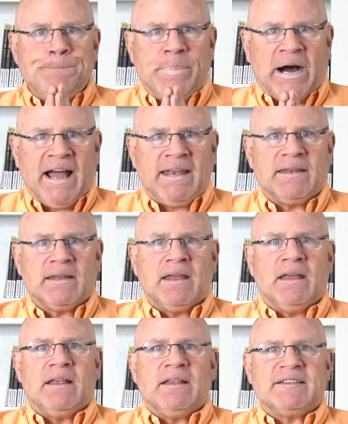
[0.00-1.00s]
But
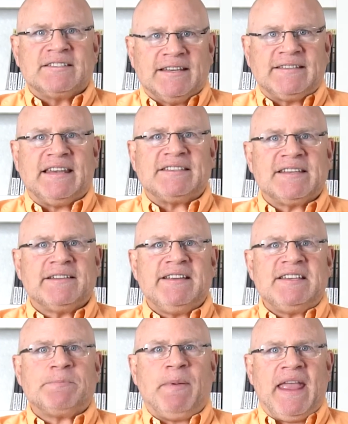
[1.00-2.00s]

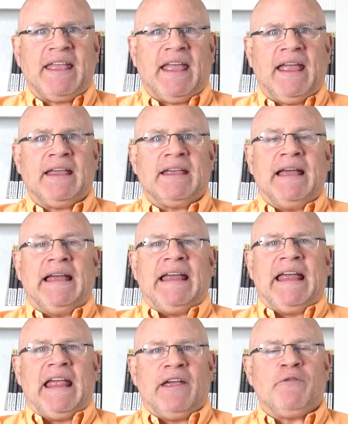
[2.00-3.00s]
statistically speaking,
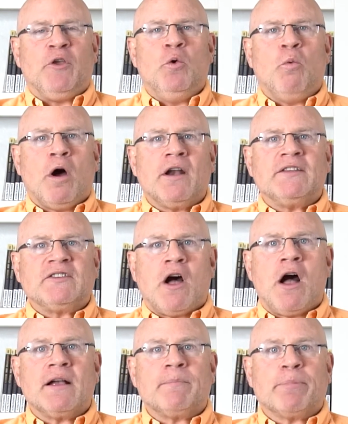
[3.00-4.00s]
if you want to
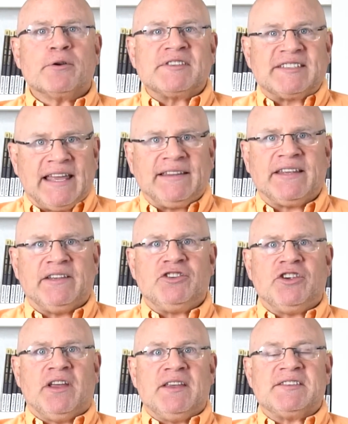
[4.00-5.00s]
talk
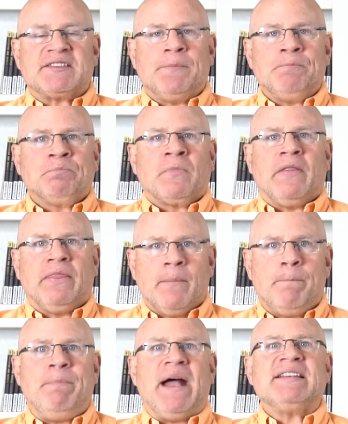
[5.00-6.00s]
percentages, the
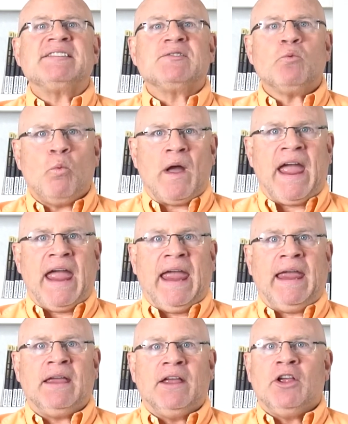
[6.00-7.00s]
best
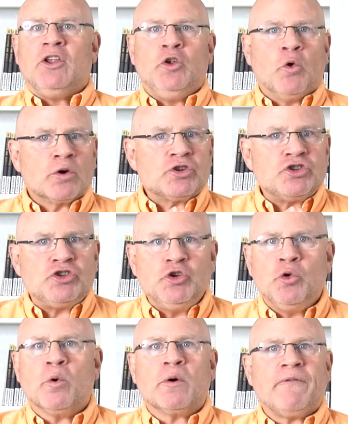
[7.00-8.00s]
way, your
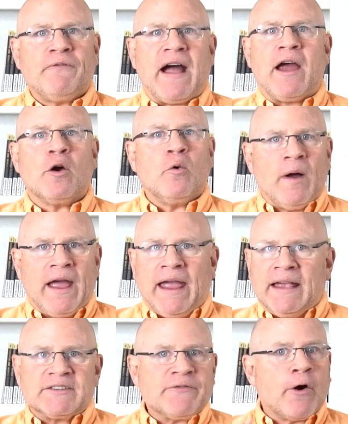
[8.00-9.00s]
surefire
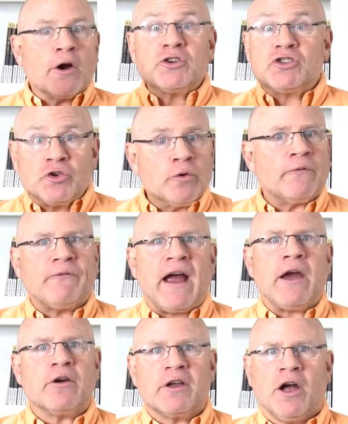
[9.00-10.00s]
way, as far as
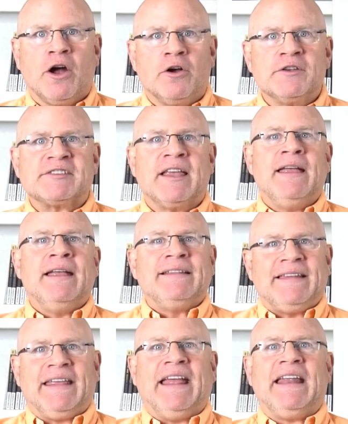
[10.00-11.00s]
surefire goes,
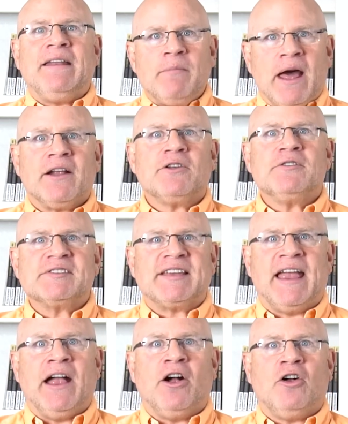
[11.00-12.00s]
to get in medical
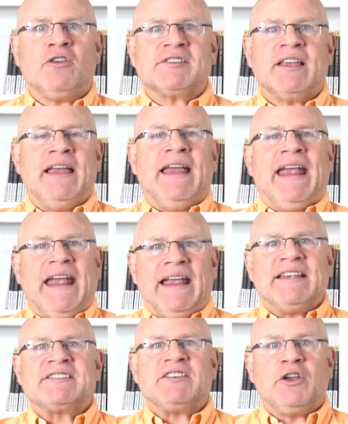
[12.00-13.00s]
sales
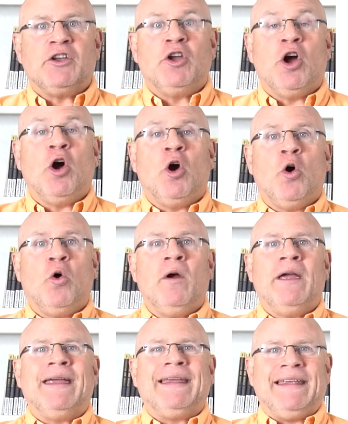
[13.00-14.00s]
is to
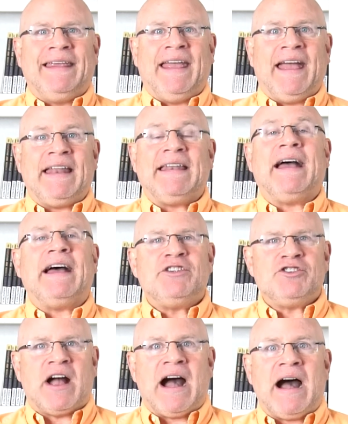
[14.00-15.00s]
go get a
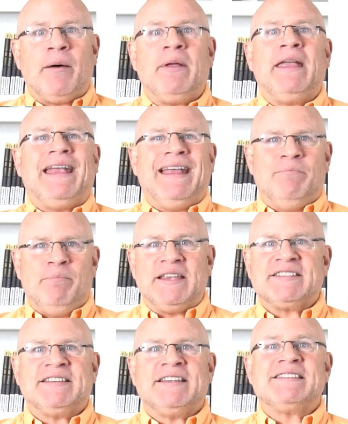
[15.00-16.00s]
job in
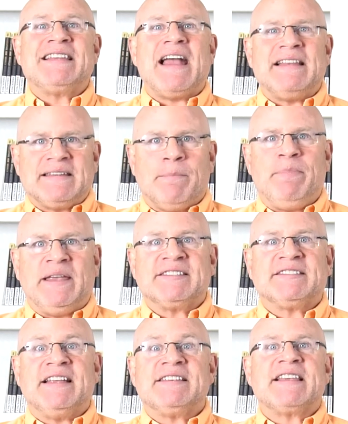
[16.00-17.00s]
business to
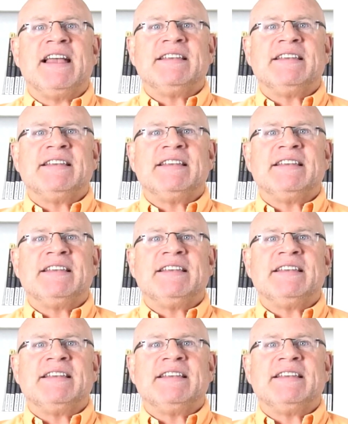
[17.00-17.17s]
business